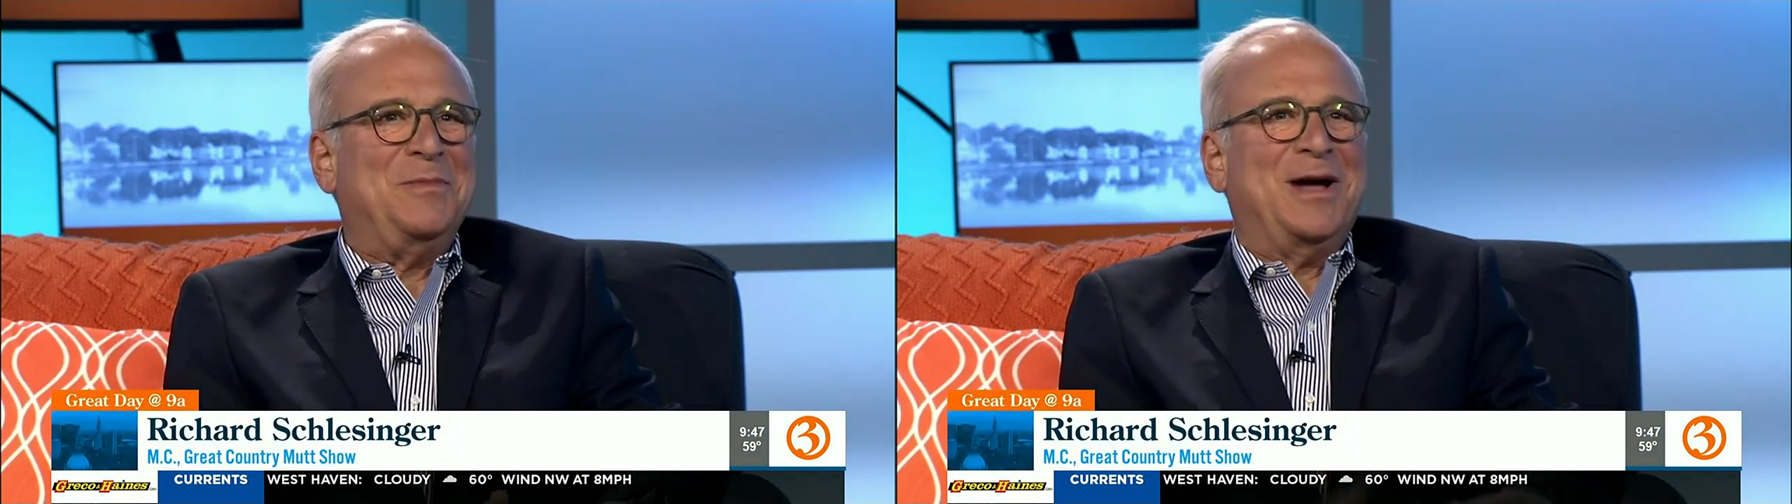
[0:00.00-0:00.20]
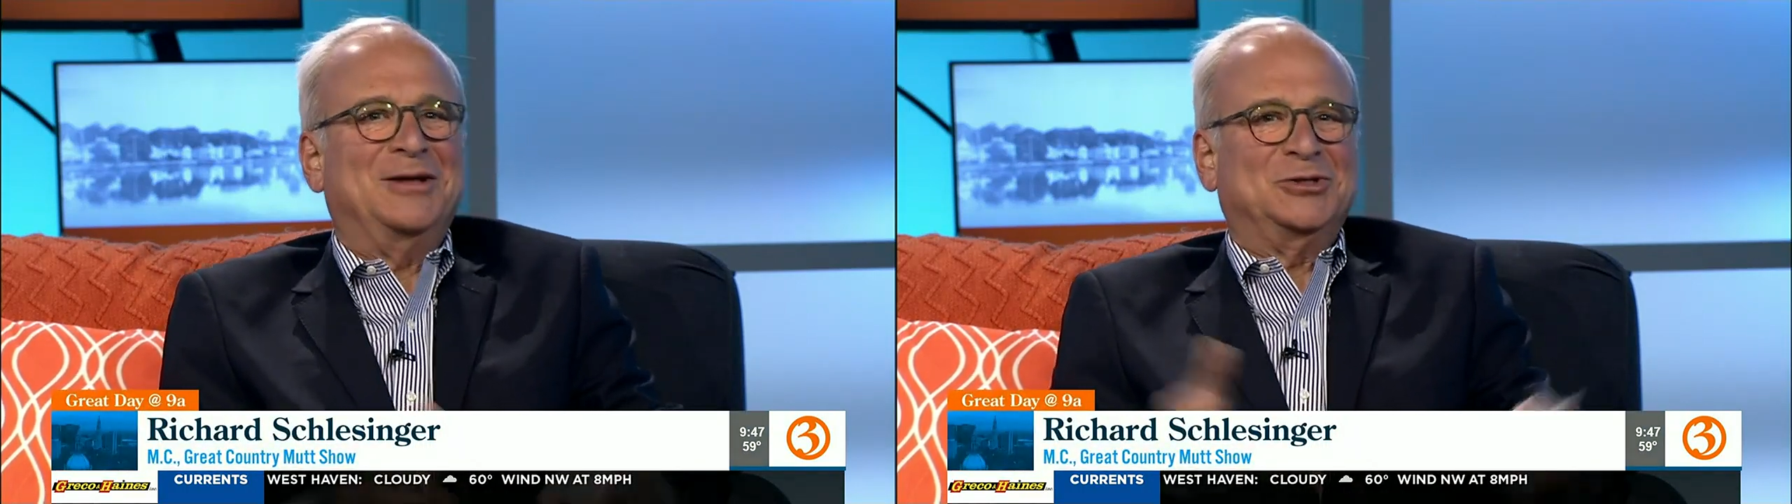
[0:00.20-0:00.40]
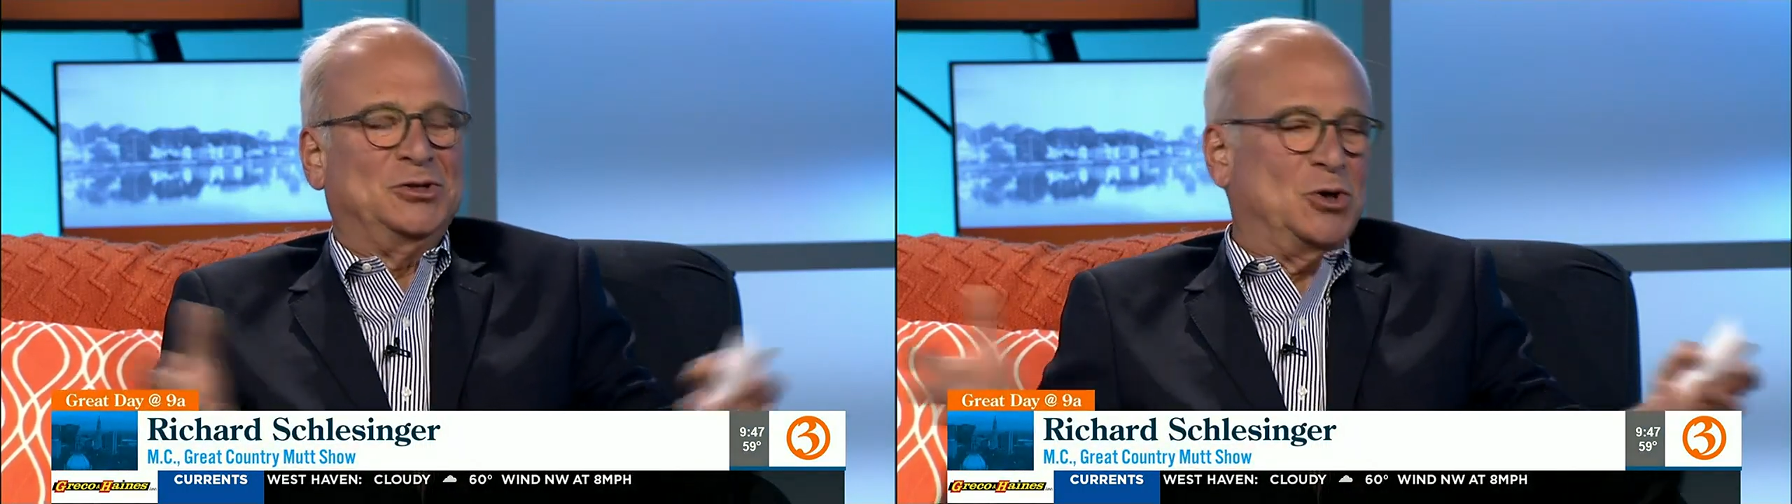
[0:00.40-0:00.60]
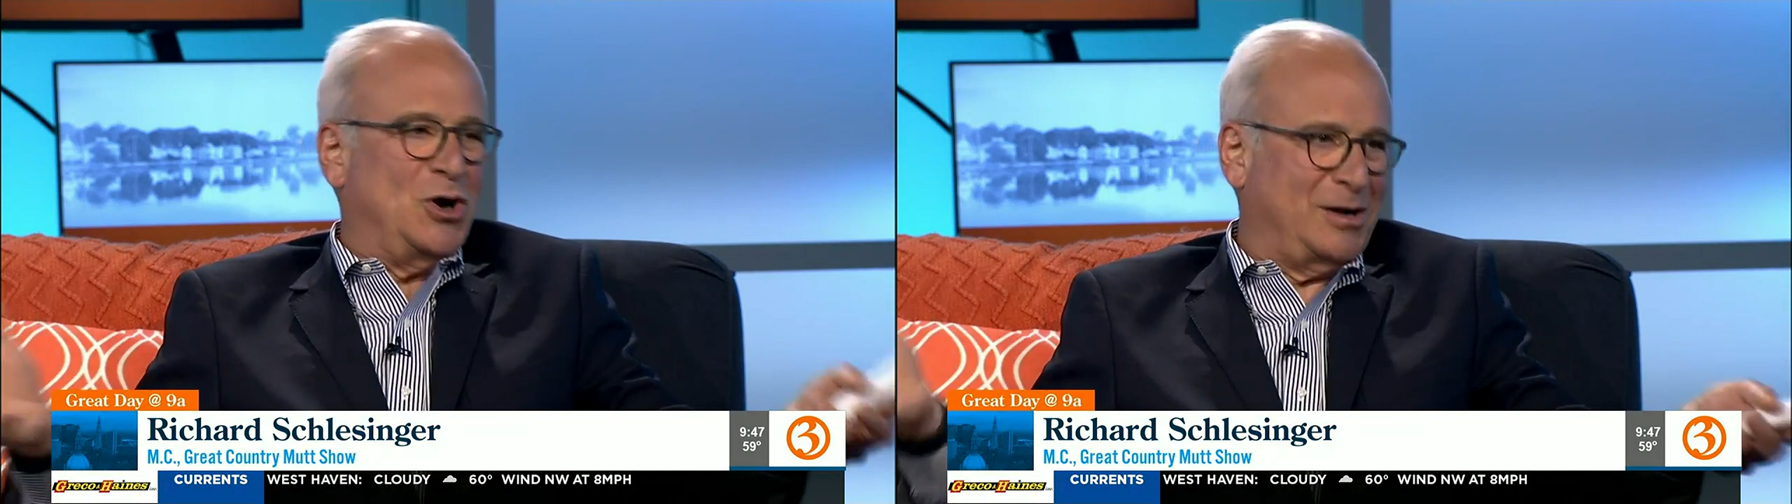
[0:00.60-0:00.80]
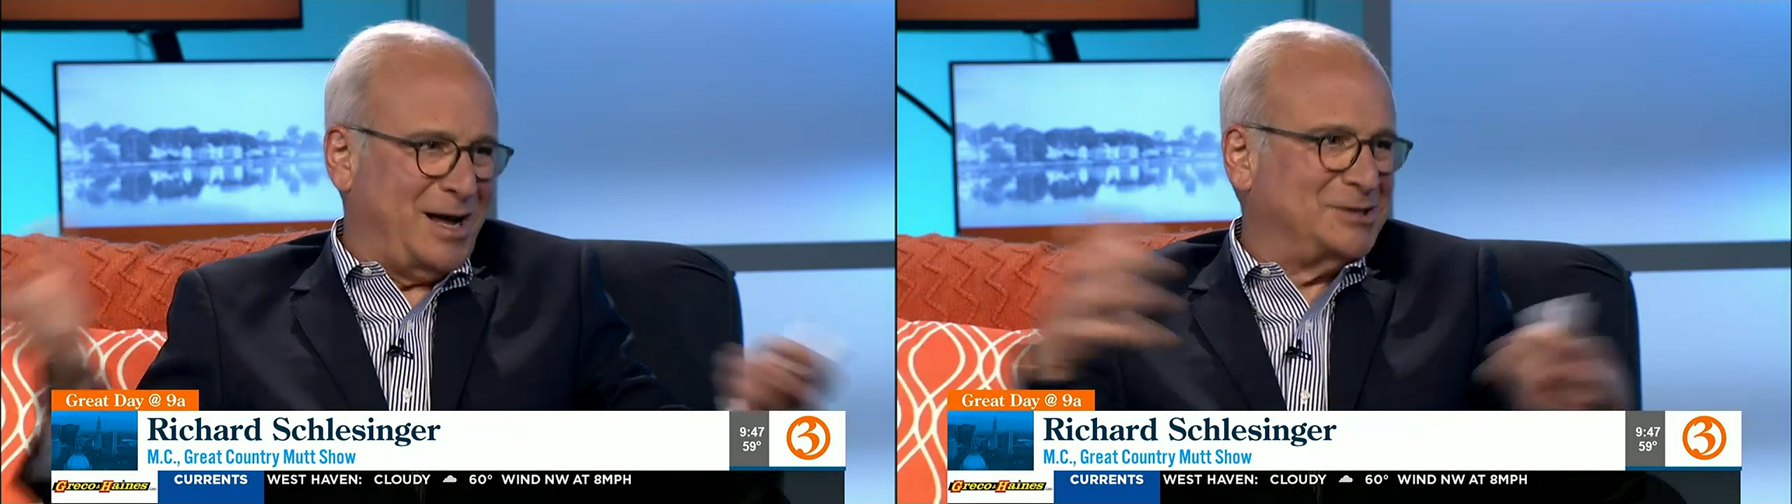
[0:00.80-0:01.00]
40 pounds a
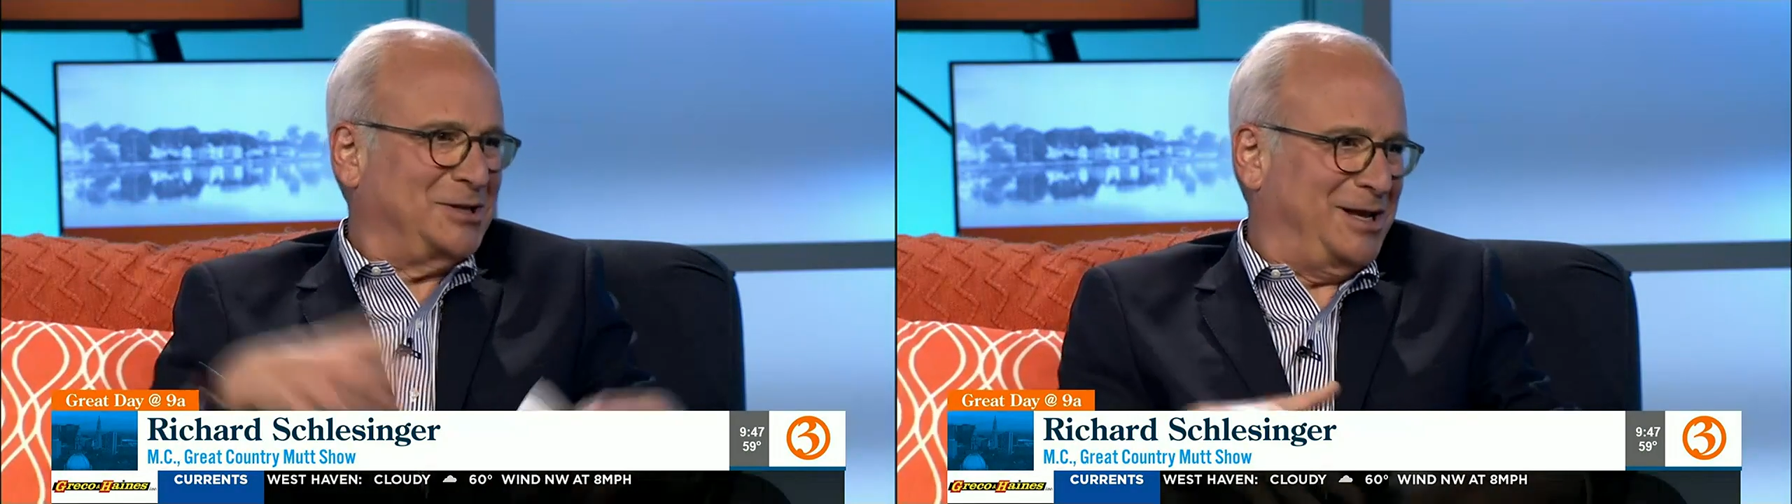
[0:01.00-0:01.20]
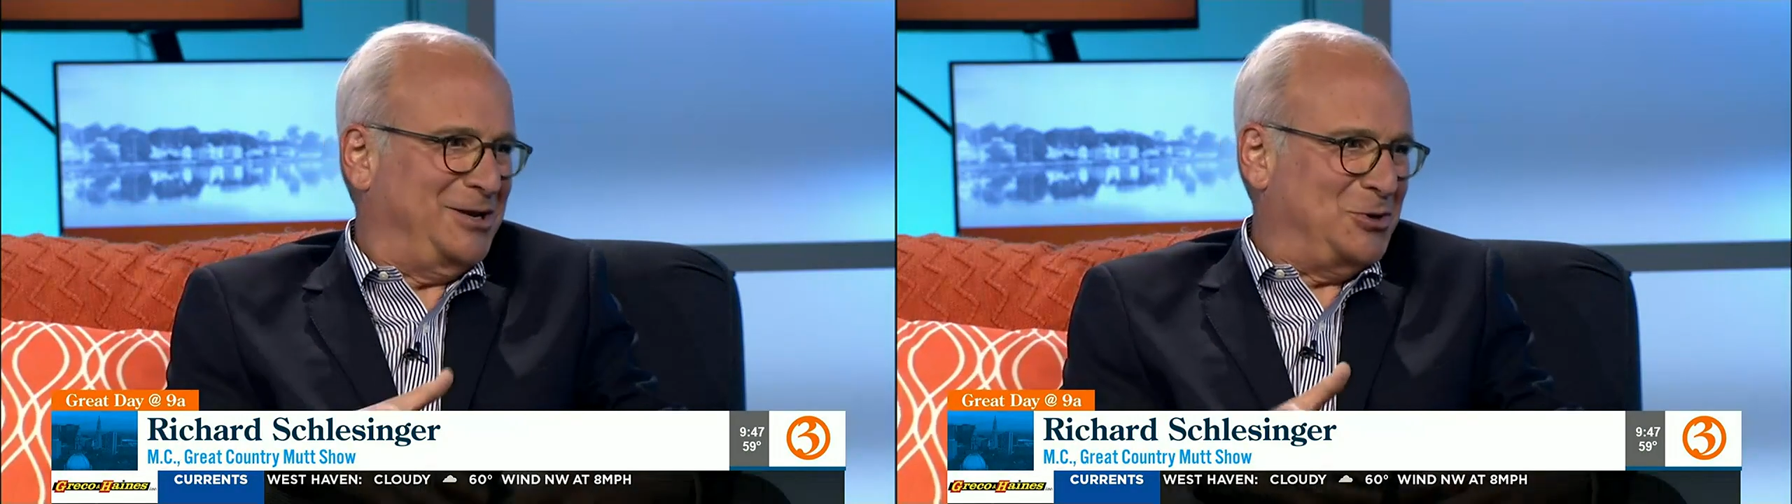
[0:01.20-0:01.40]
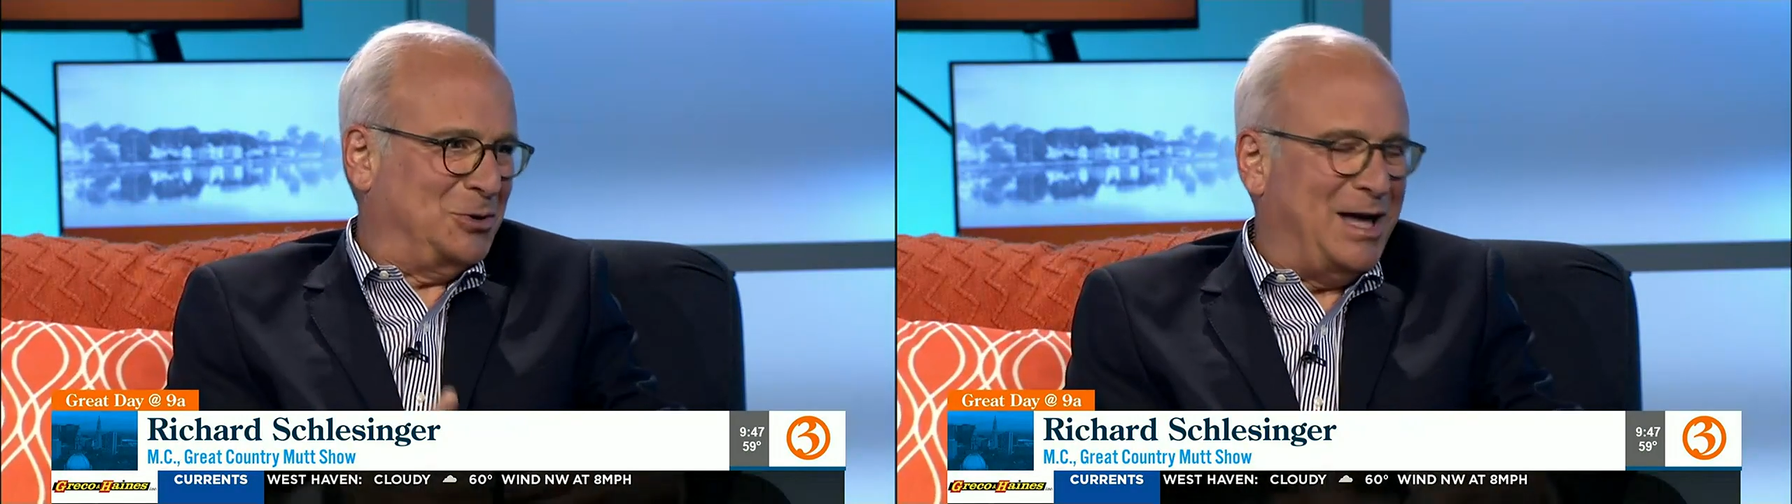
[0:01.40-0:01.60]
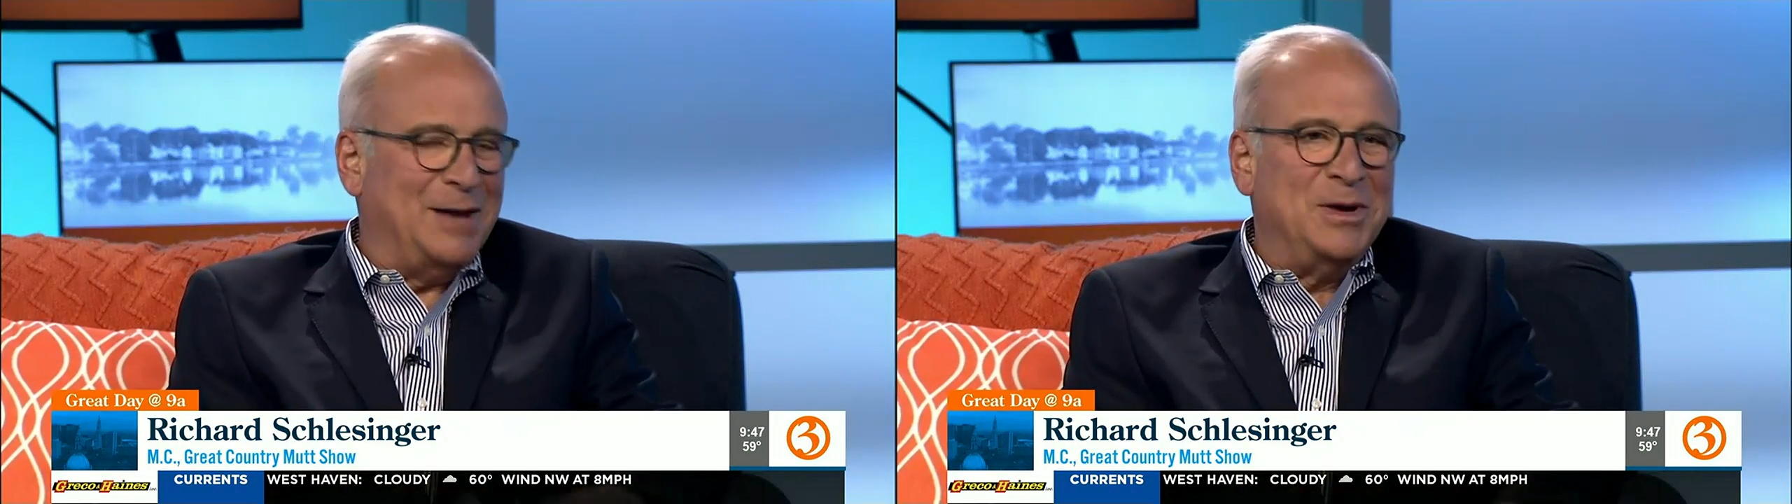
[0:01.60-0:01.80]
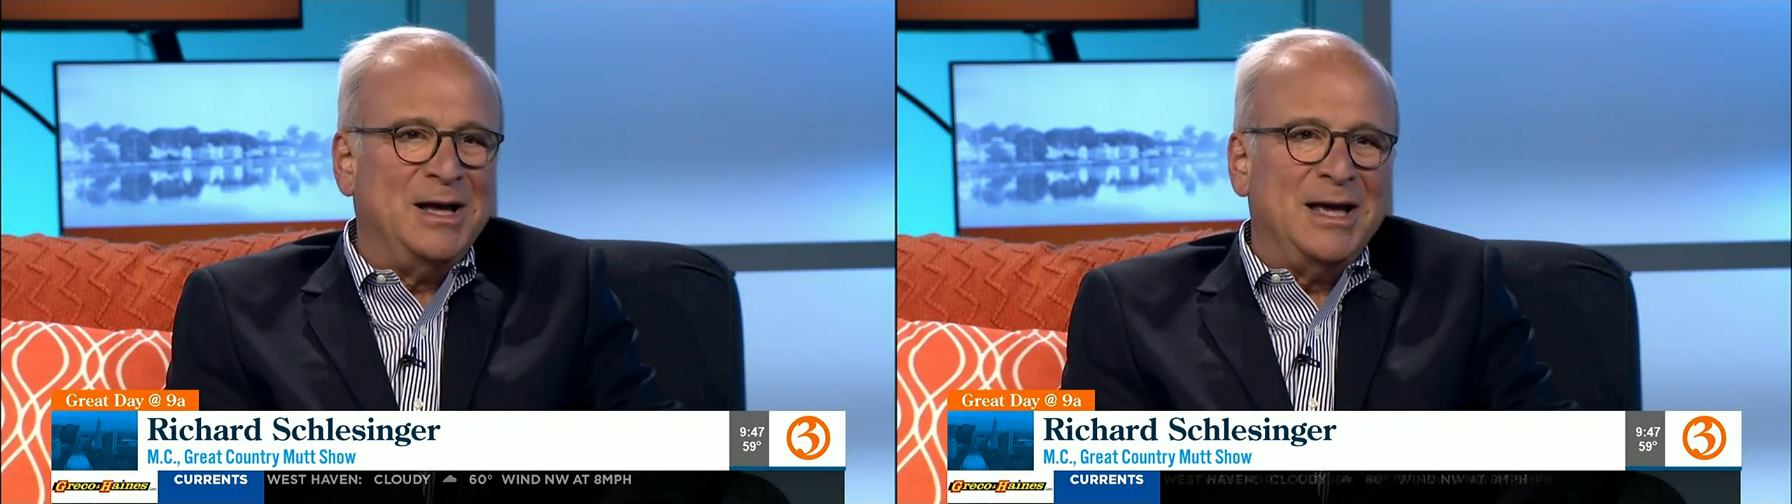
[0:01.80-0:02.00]
dog has to get in your lap.